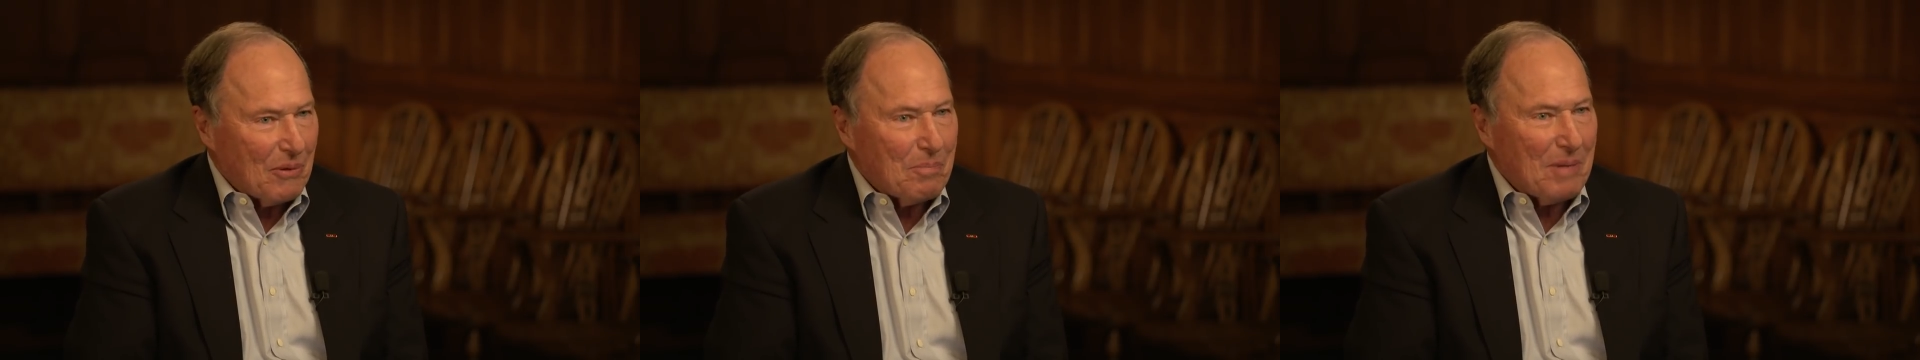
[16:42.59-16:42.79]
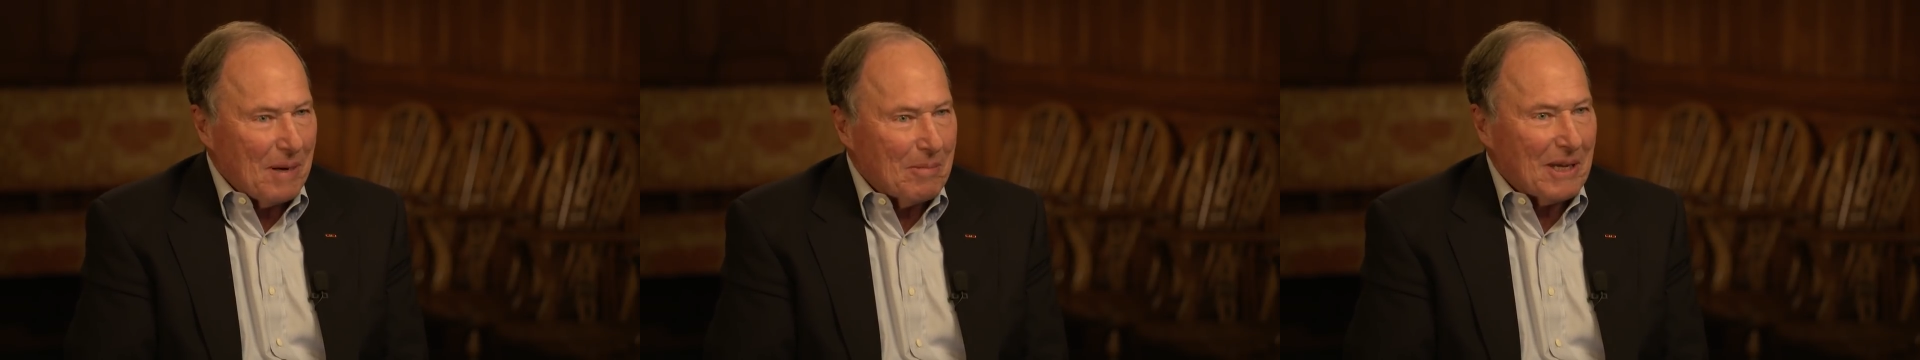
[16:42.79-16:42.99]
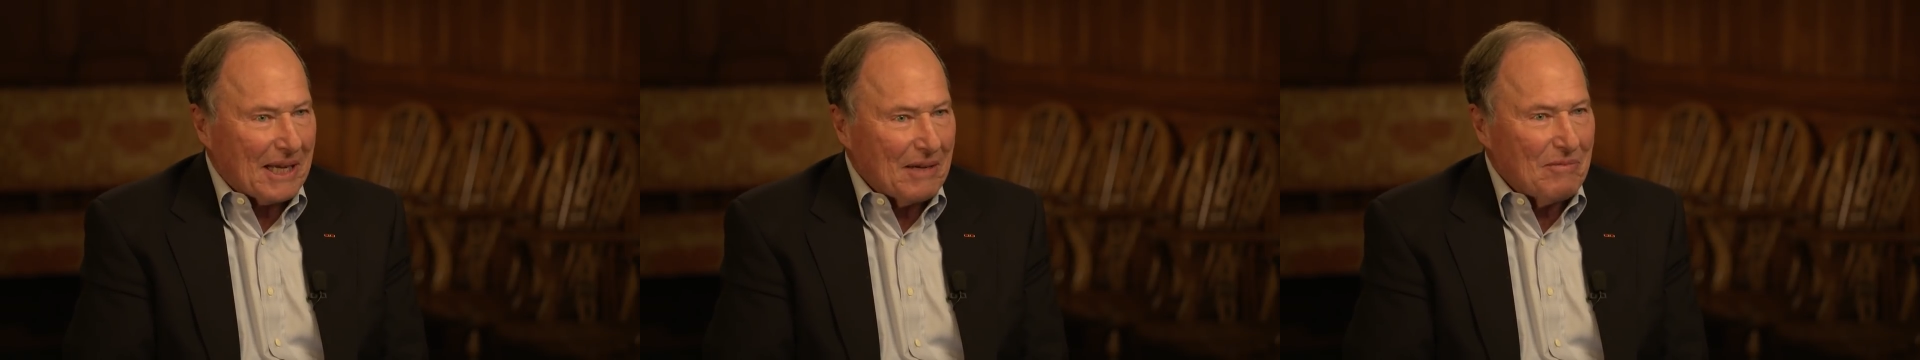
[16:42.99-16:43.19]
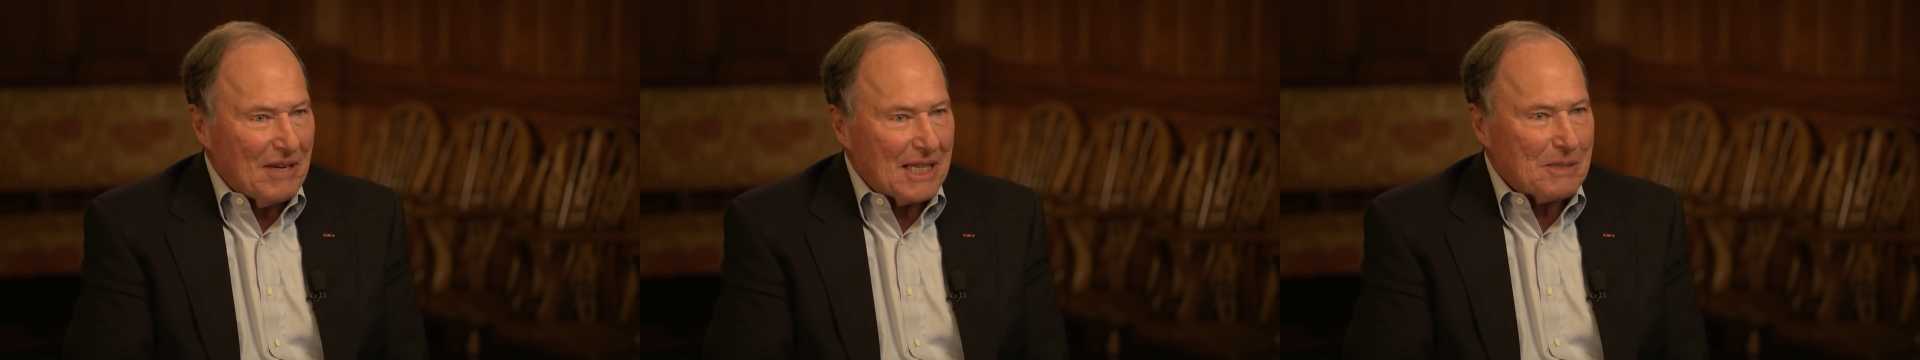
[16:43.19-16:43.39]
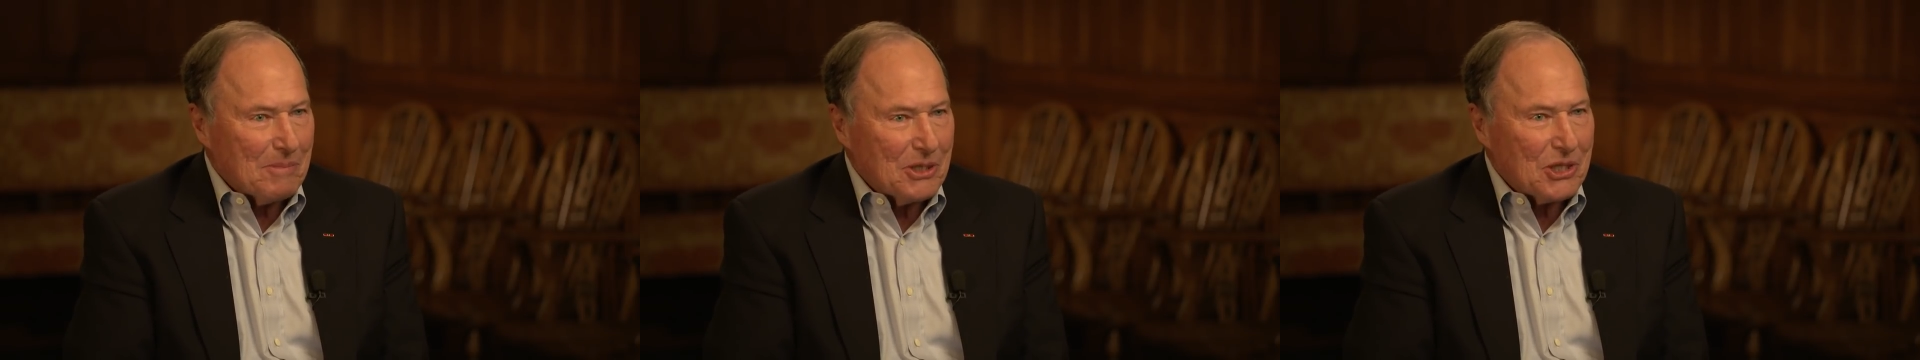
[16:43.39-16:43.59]
public
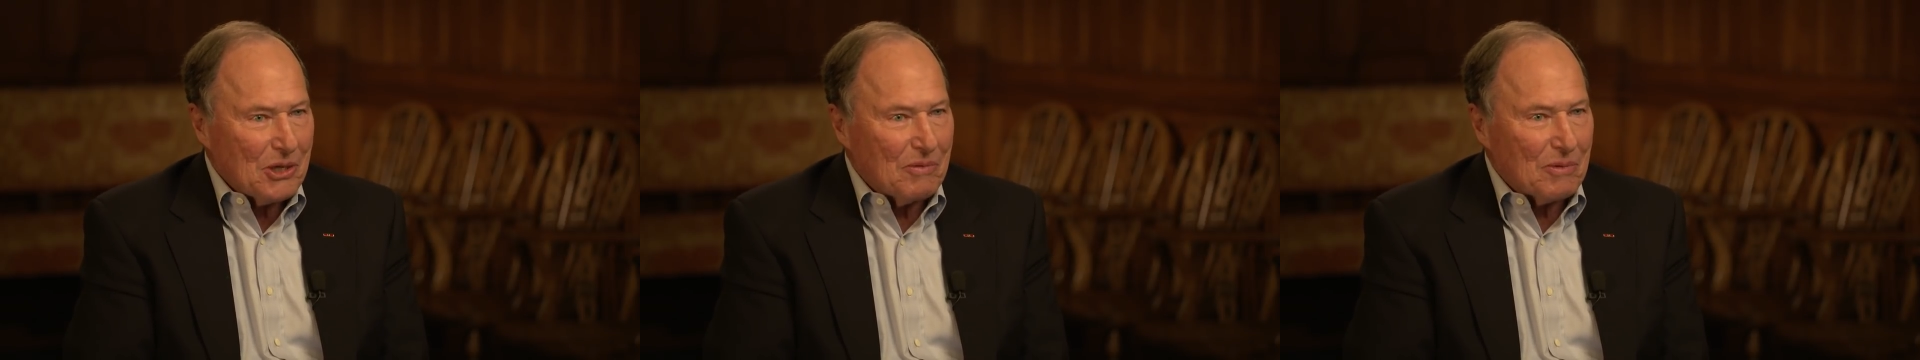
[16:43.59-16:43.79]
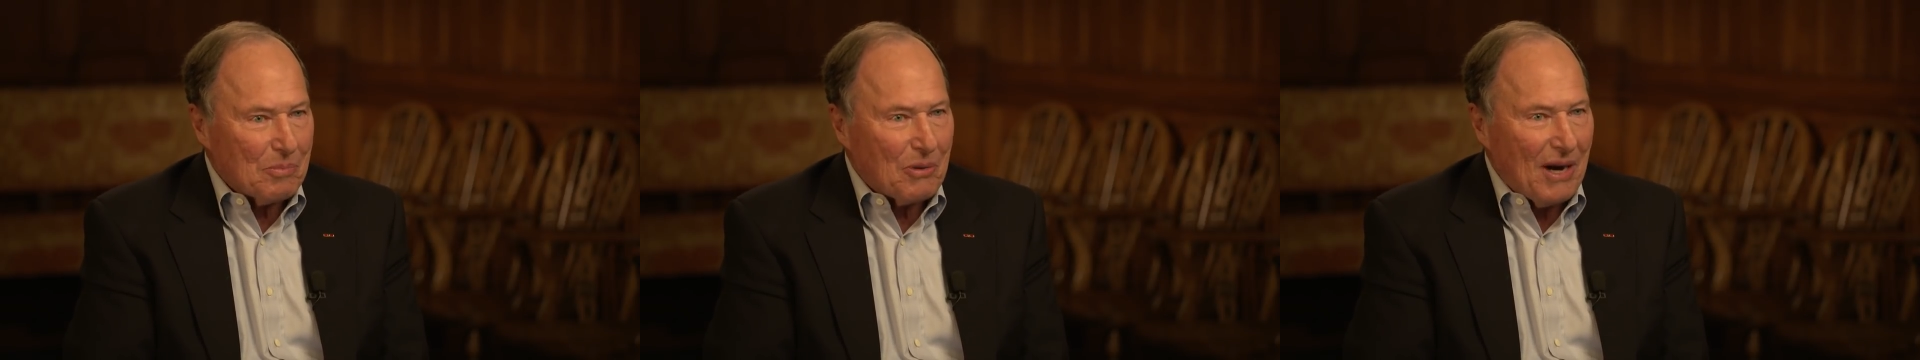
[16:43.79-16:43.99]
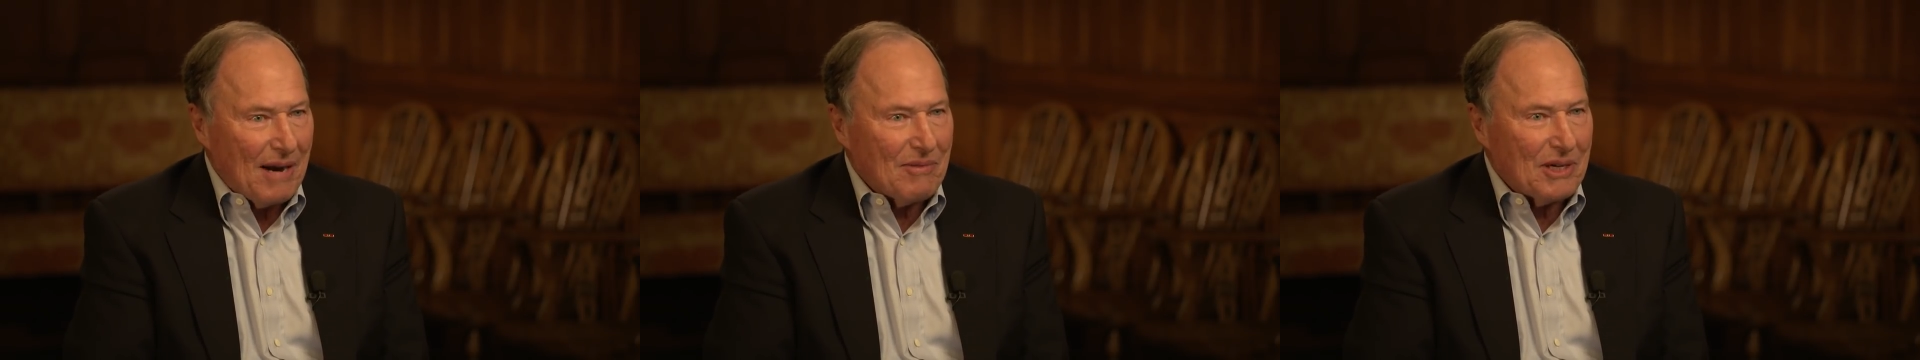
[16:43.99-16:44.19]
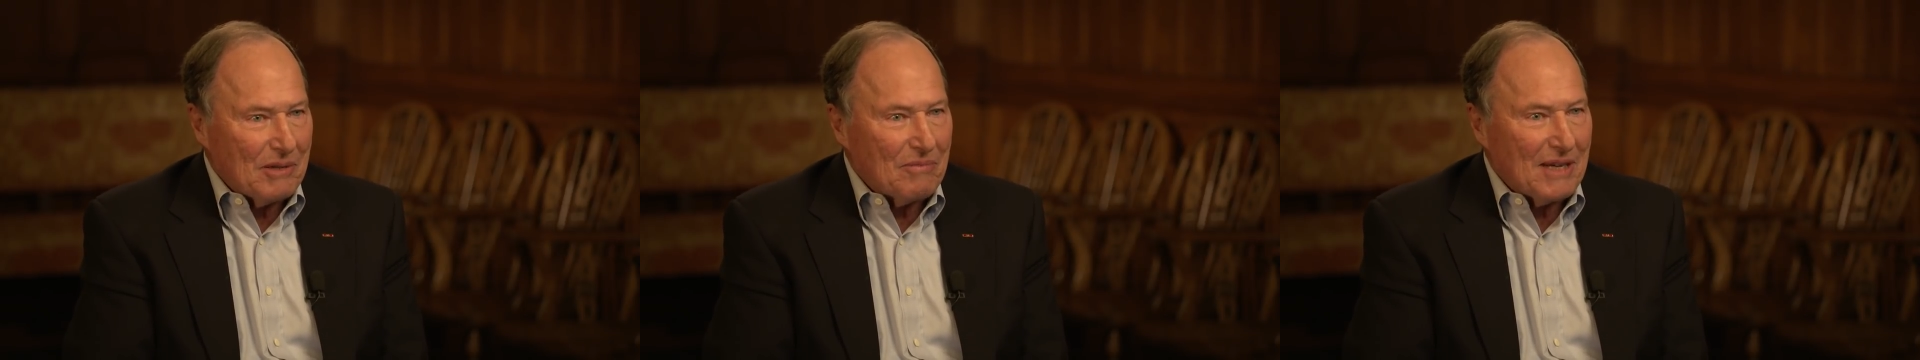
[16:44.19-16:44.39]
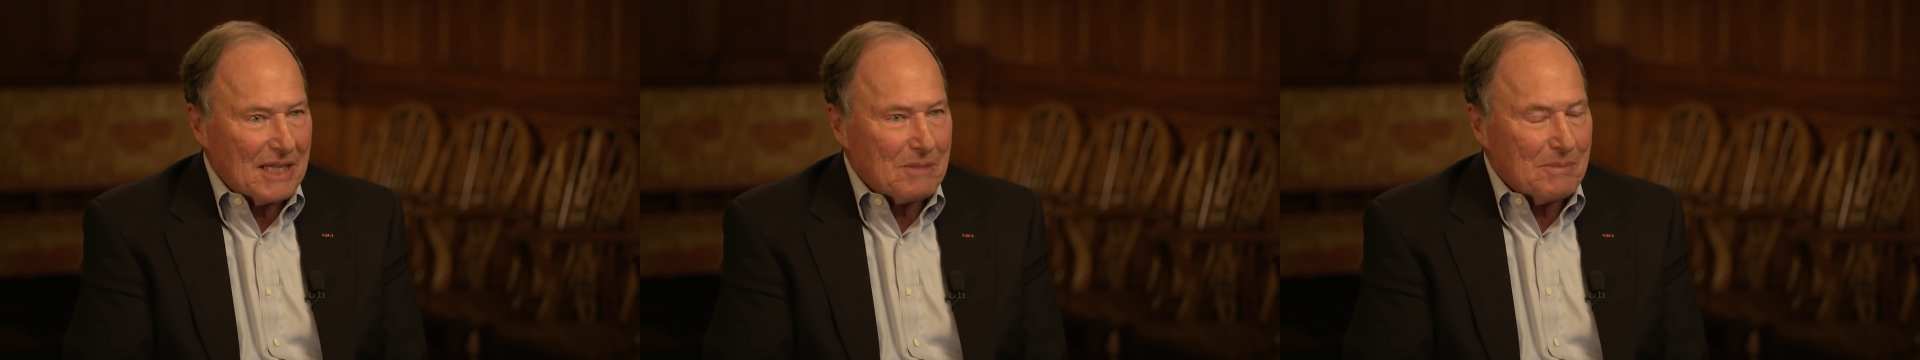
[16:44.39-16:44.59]
investments over private
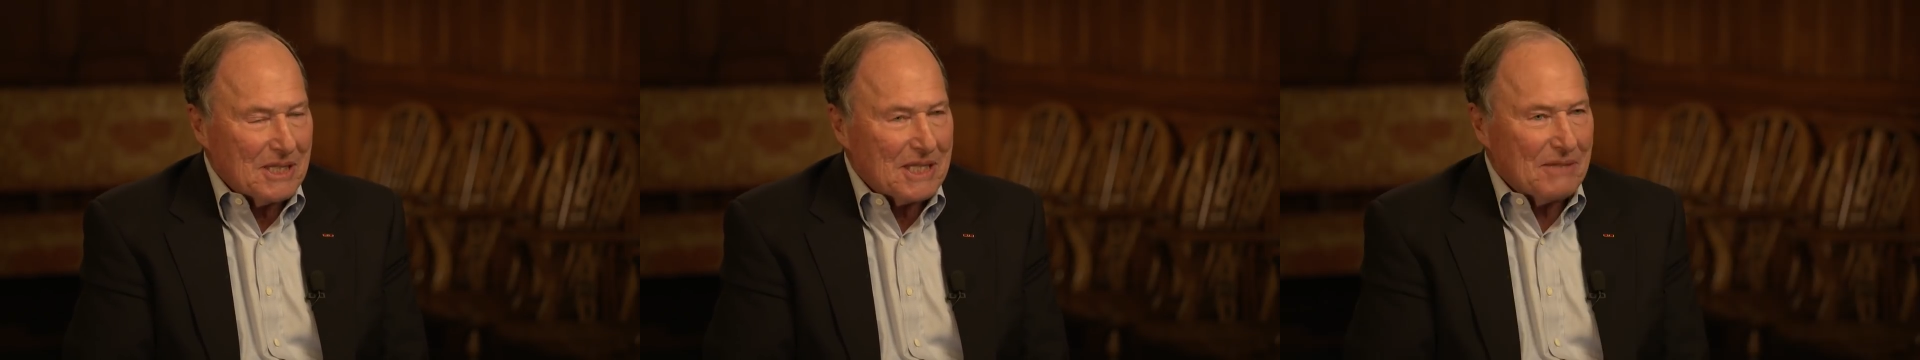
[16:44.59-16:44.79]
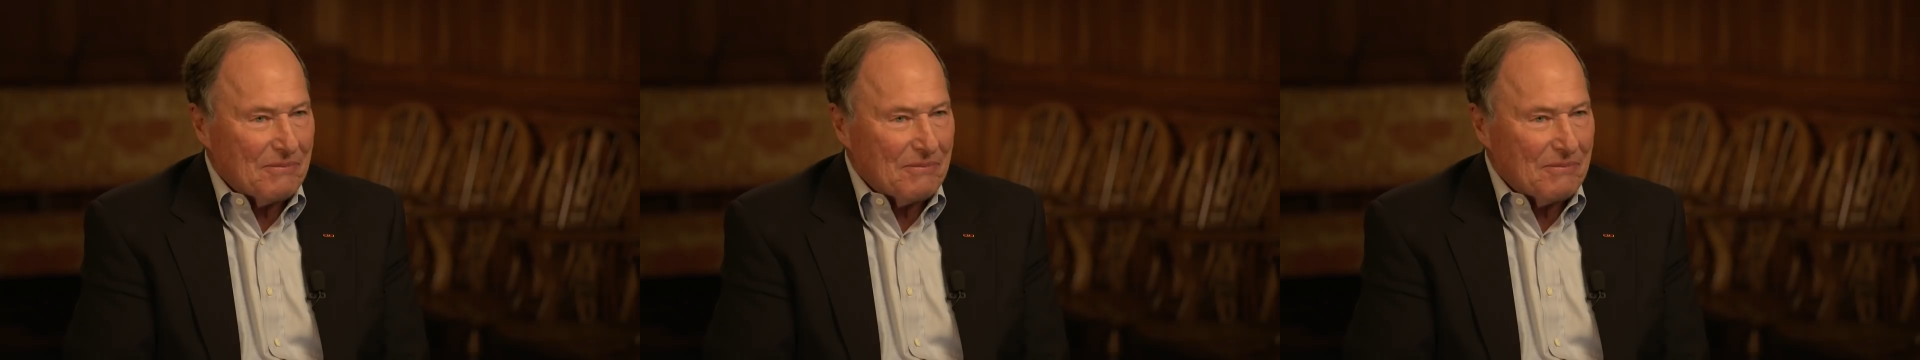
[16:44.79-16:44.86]
investments.